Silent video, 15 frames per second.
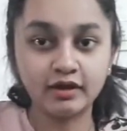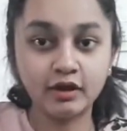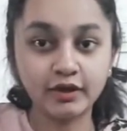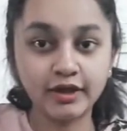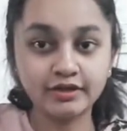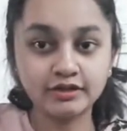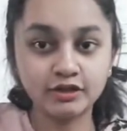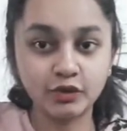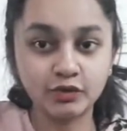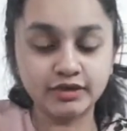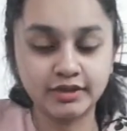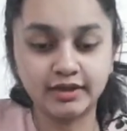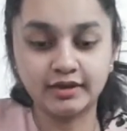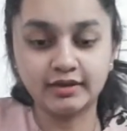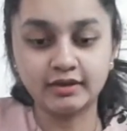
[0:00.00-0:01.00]
Okay, so
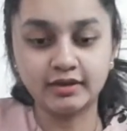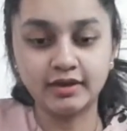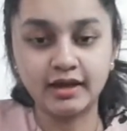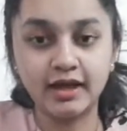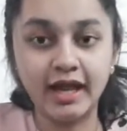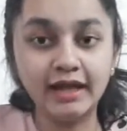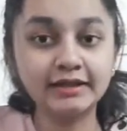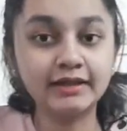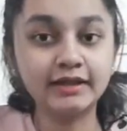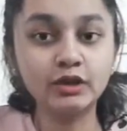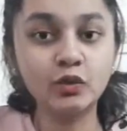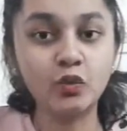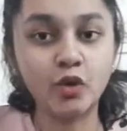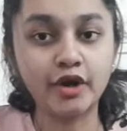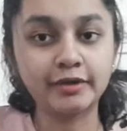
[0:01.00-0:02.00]
sick. I'll tell
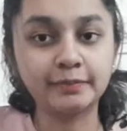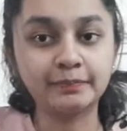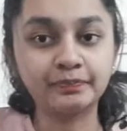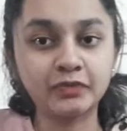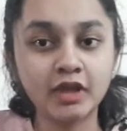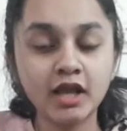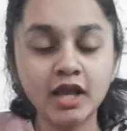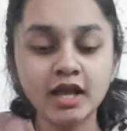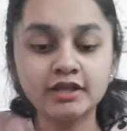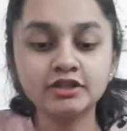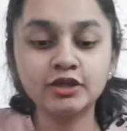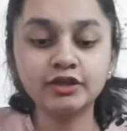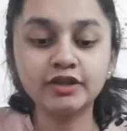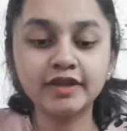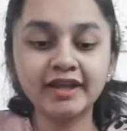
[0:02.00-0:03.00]
you what.
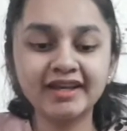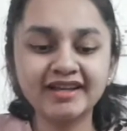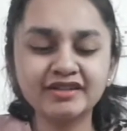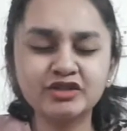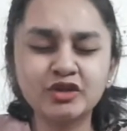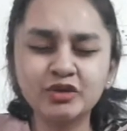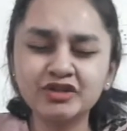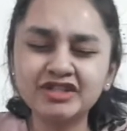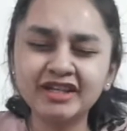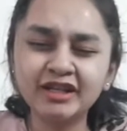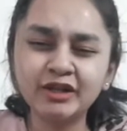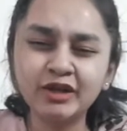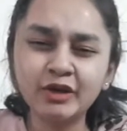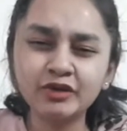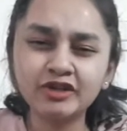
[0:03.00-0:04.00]
So the thing is,
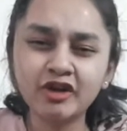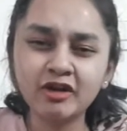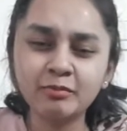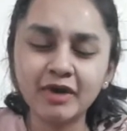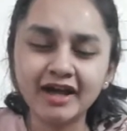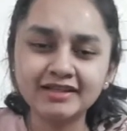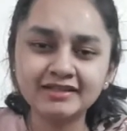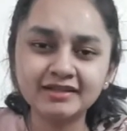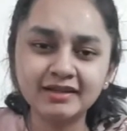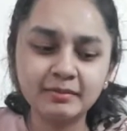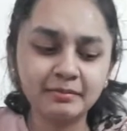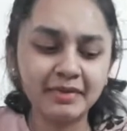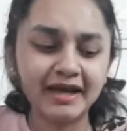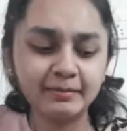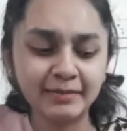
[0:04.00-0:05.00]
Gucci, Louis Vuitton,
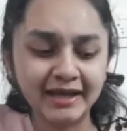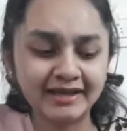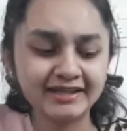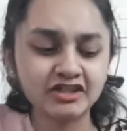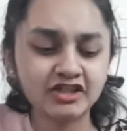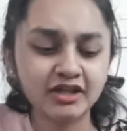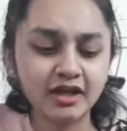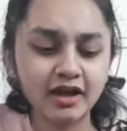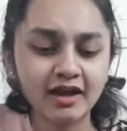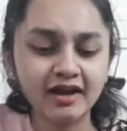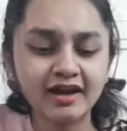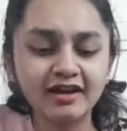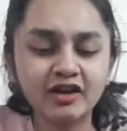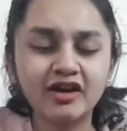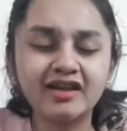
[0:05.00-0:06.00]

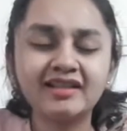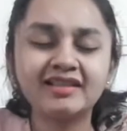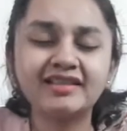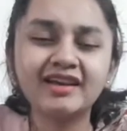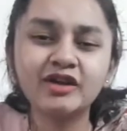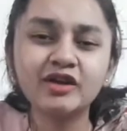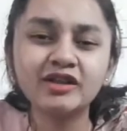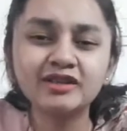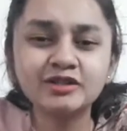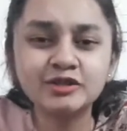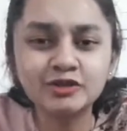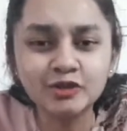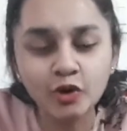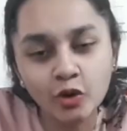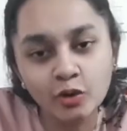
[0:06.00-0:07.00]
Balenciaga and all, they're all
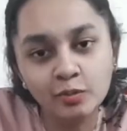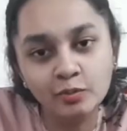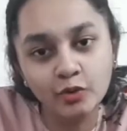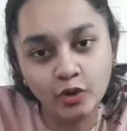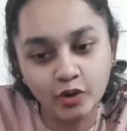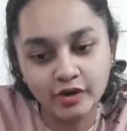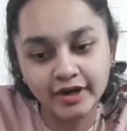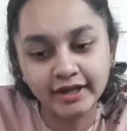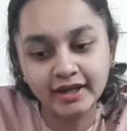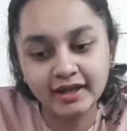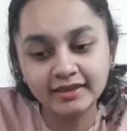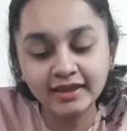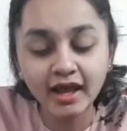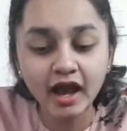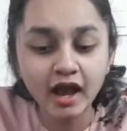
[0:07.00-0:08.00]
so
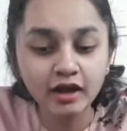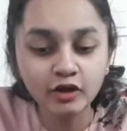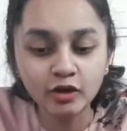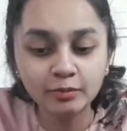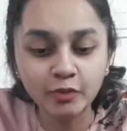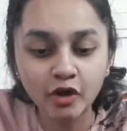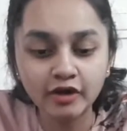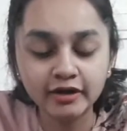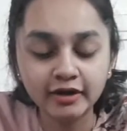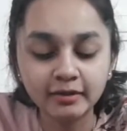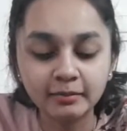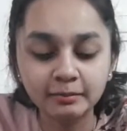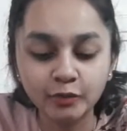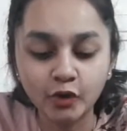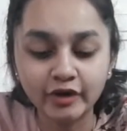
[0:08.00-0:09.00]
boring. They are not
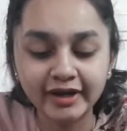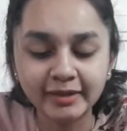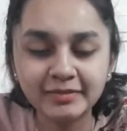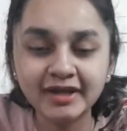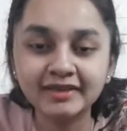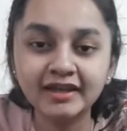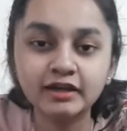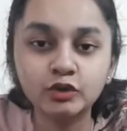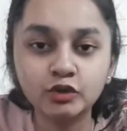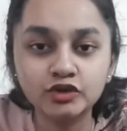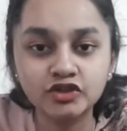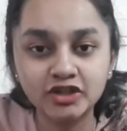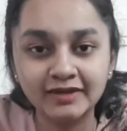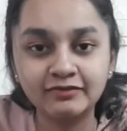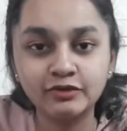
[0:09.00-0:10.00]
boring, but they're
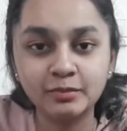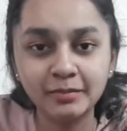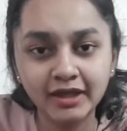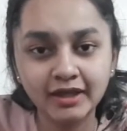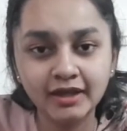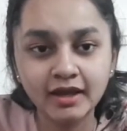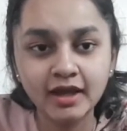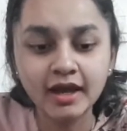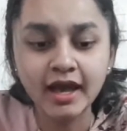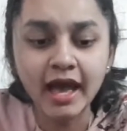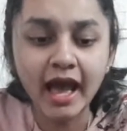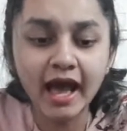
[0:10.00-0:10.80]
too cheap for me.